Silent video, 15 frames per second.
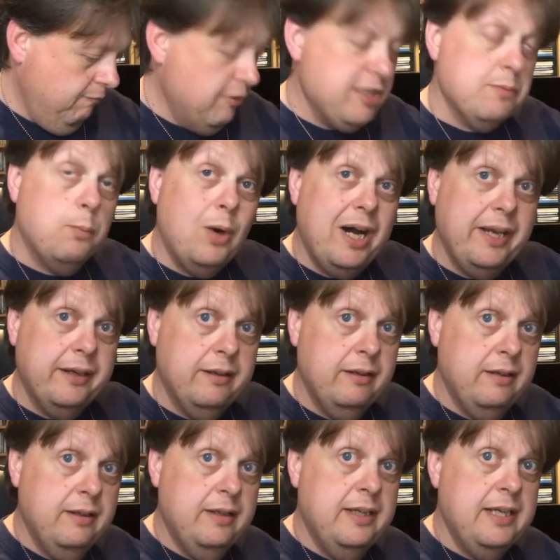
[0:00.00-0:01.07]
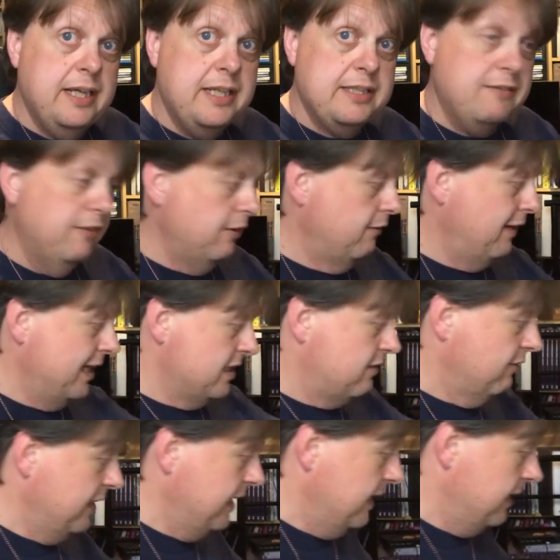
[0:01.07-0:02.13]
Reason 1 is that
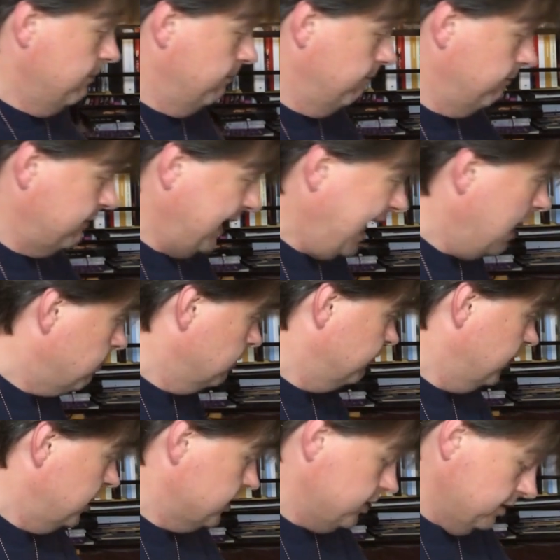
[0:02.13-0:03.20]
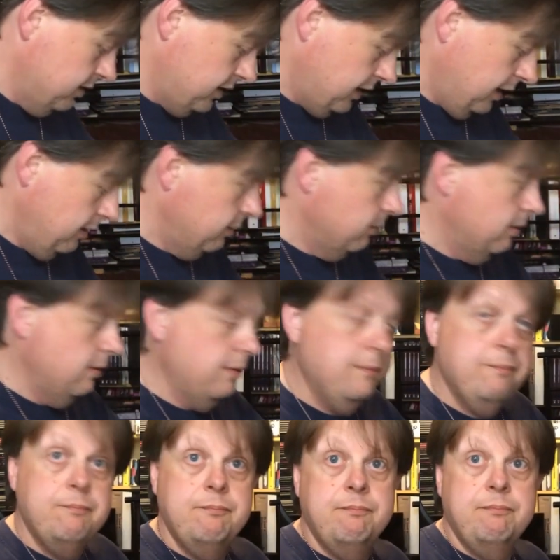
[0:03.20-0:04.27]
that's the album version, so
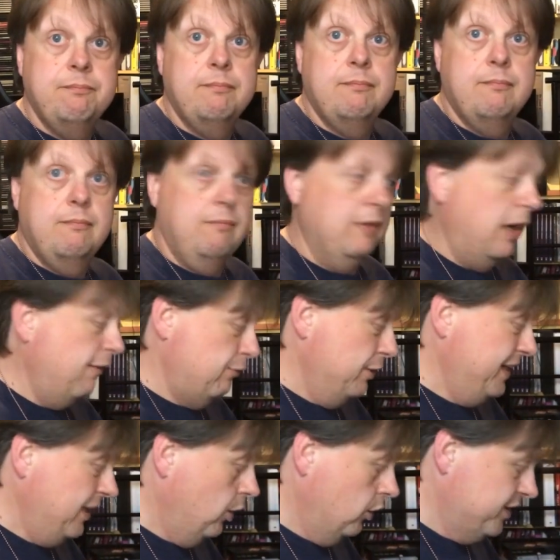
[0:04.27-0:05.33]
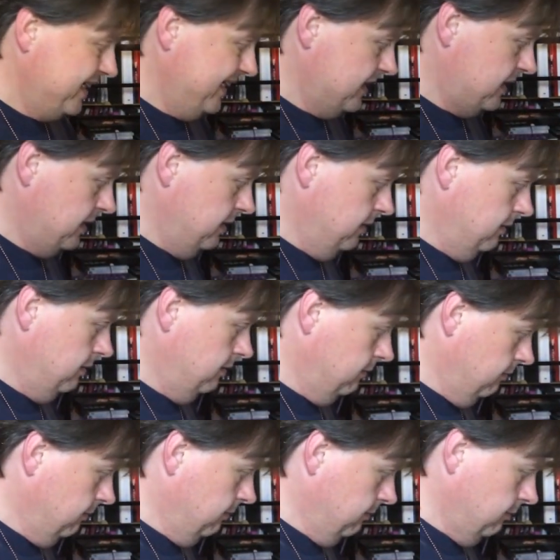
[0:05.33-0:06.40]
I've already got it
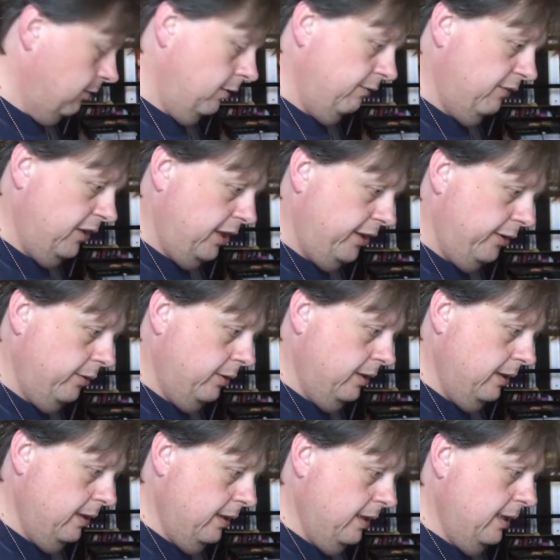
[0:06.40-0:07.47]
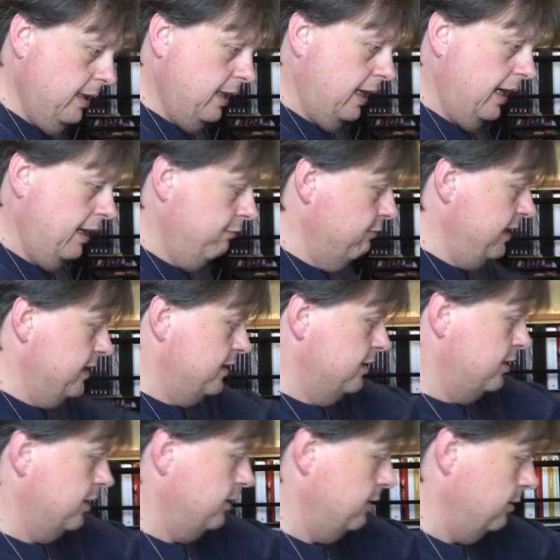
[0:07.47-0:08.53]
on vinyl. And
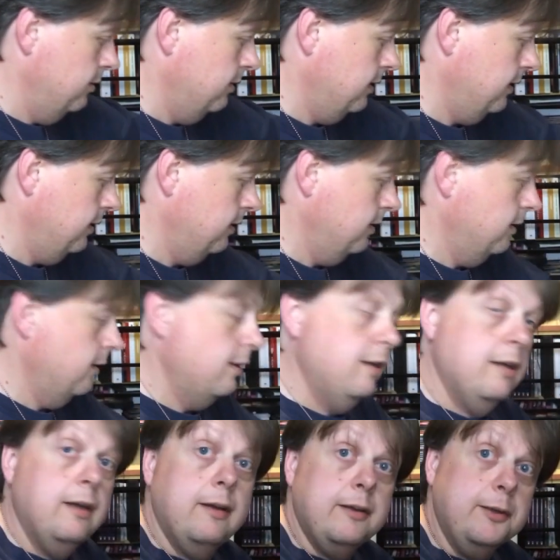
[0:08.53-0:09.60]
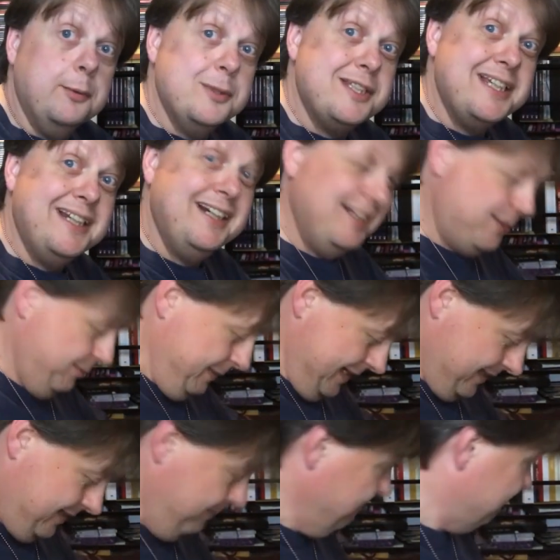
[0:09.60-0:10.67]
reason 2, you will see in a little
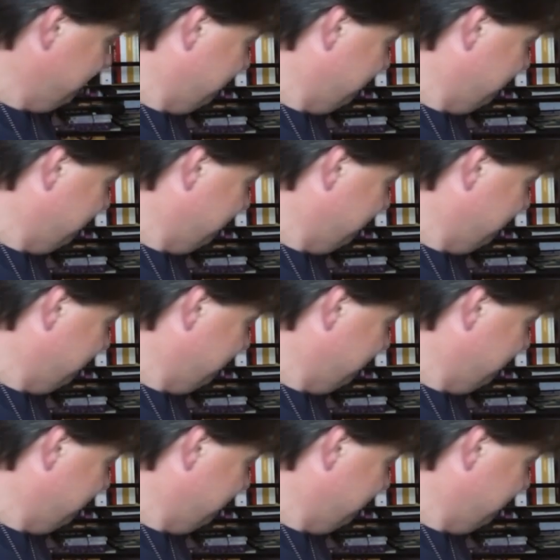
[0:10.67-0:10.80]
bit.